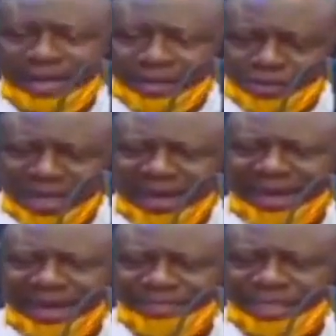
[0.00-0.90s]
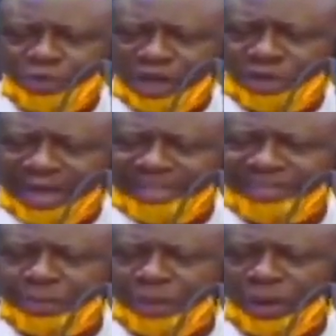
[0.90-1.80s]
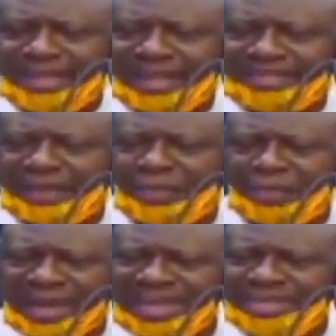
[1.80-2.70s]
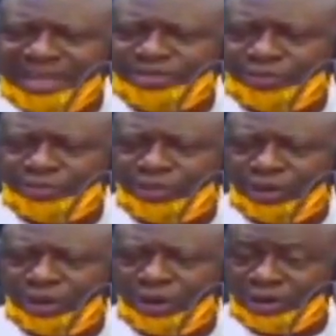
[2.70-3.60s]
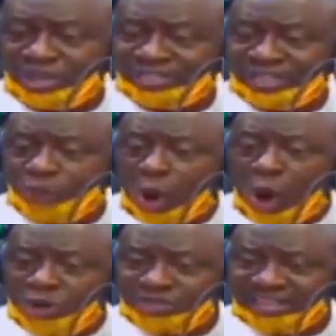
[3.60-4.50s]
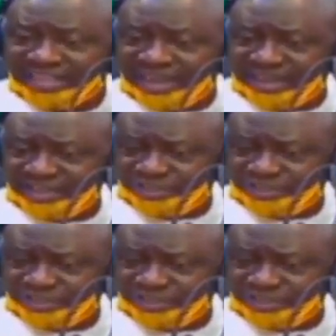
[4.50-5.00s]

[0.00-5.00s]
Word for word: yeah. Can you make clarification? We're also getting report that uh, management of or your state-owned tertiary